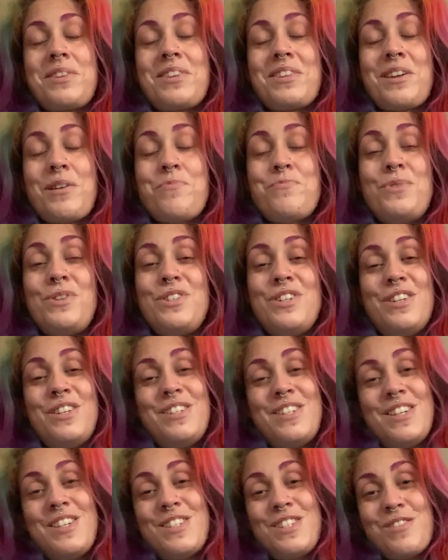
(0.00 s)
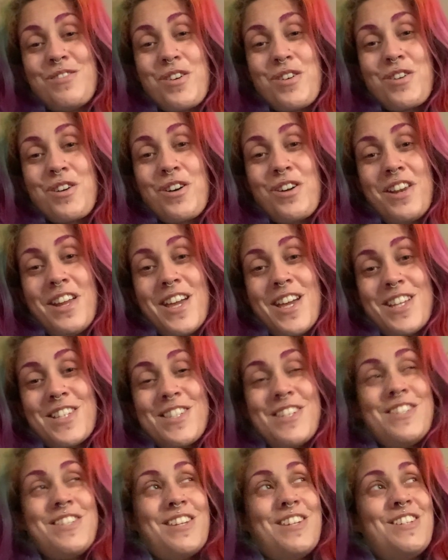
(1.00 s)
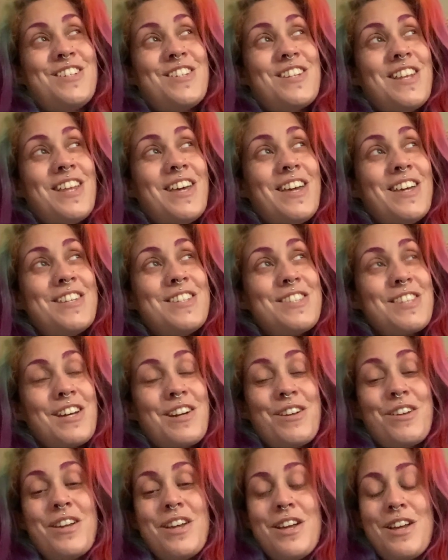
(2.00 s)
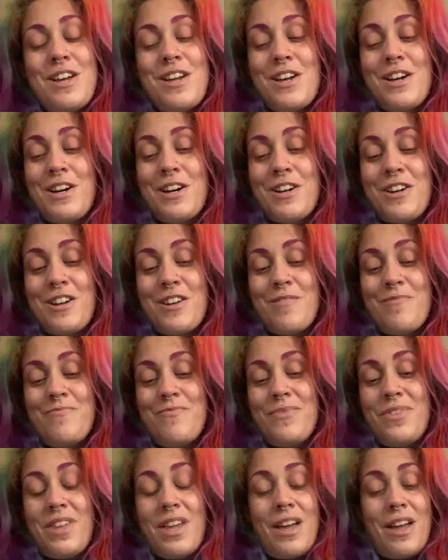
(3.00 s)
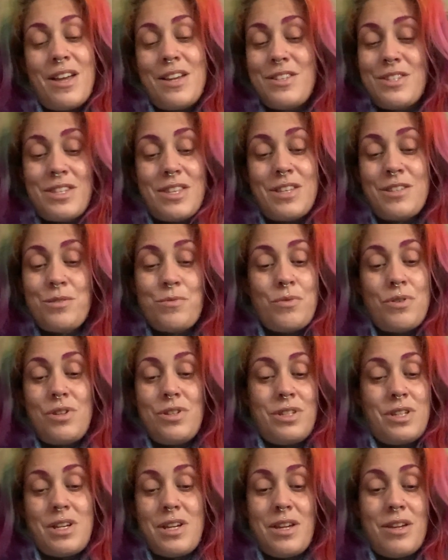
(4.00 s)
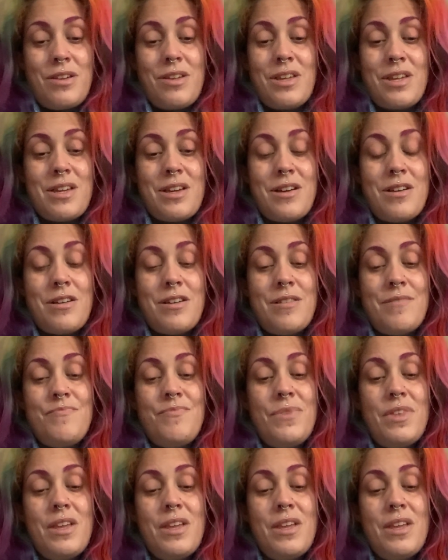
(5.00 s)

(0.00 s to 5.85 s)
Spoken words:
opportunities to our colleagues, essentially. So yeah, so that's what I do. And